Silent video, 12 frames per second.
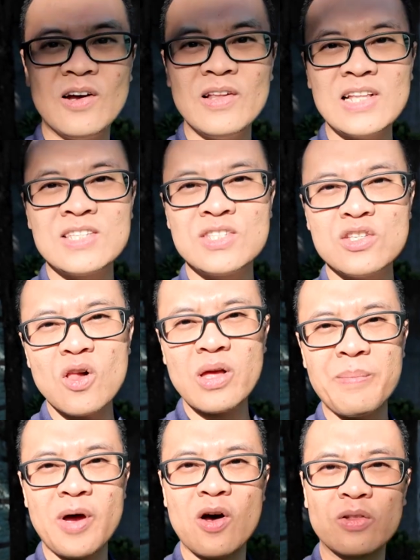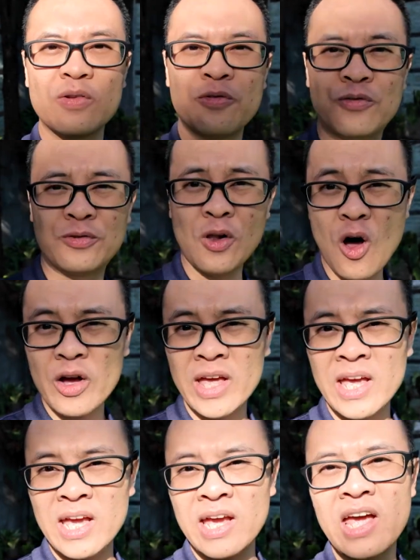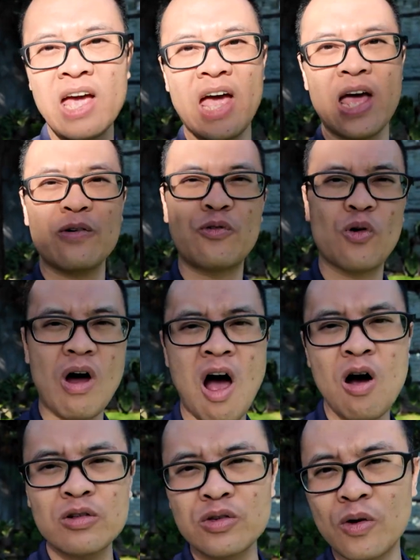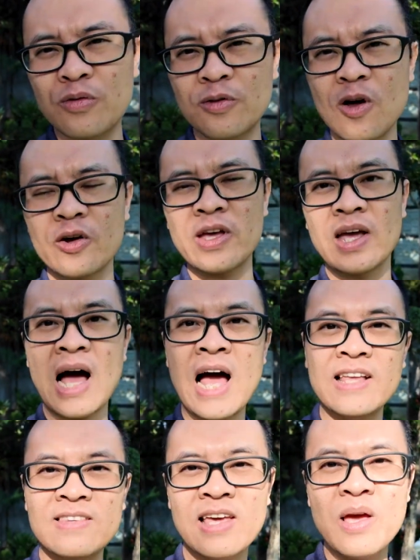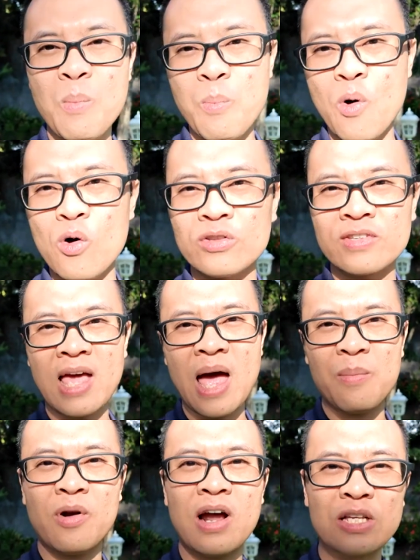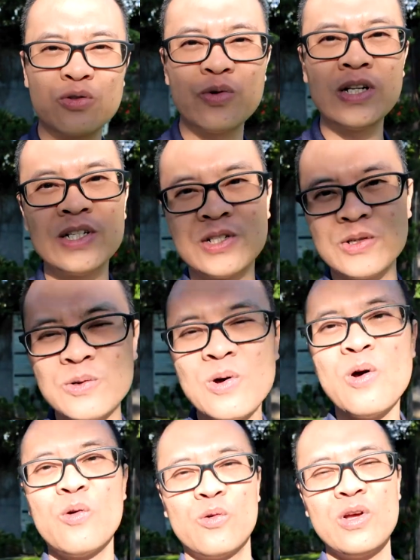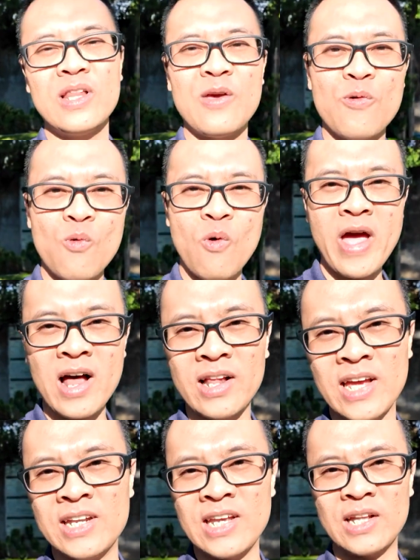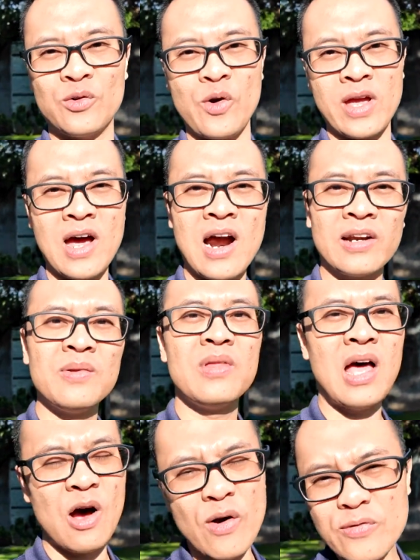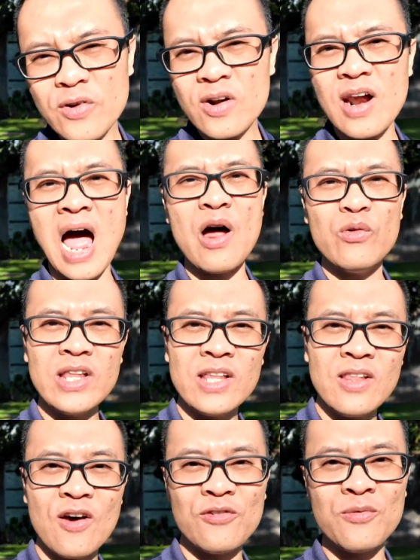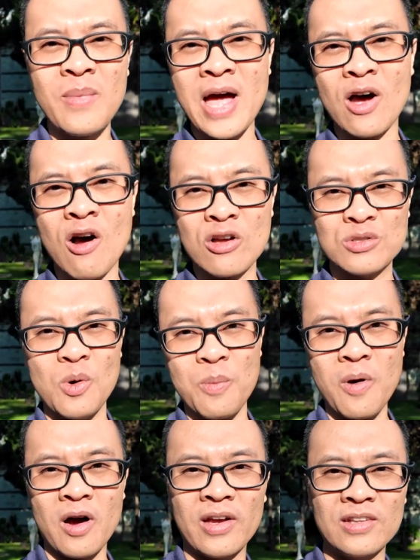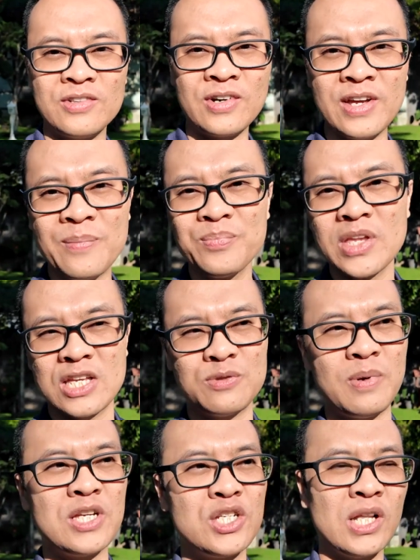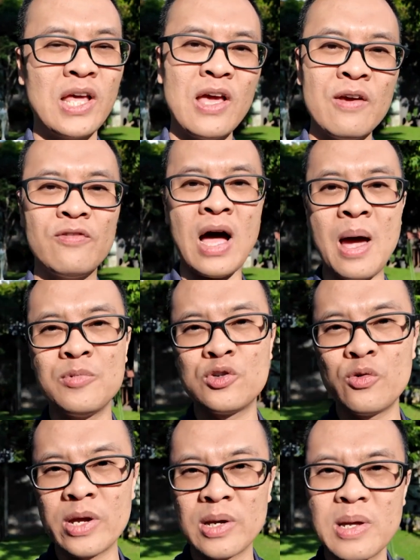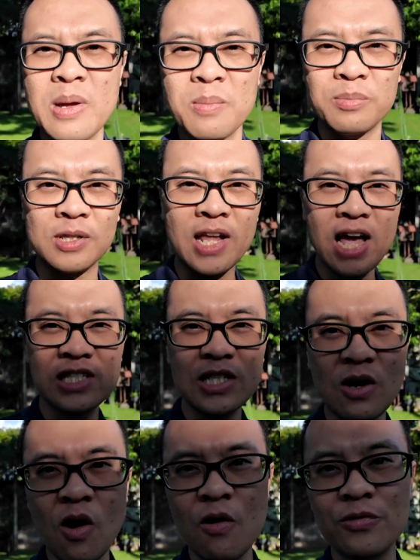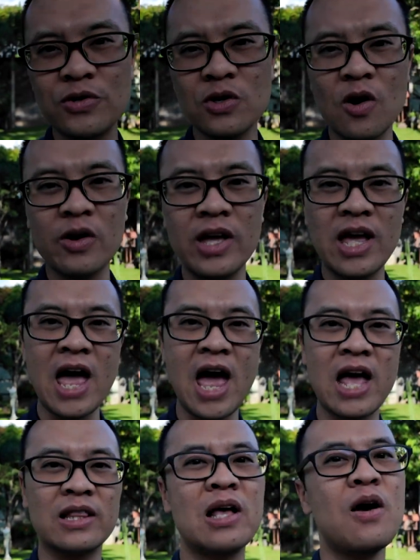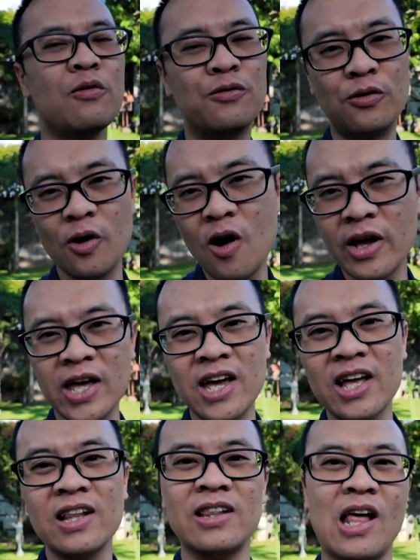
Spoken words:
Now let's talk about vlogging, and for outdoor vlogging, I think both cameras will do really well in that regard. However, I really love my Osmo Pocket 3, especially if I'm doing plenty of talking head vlogging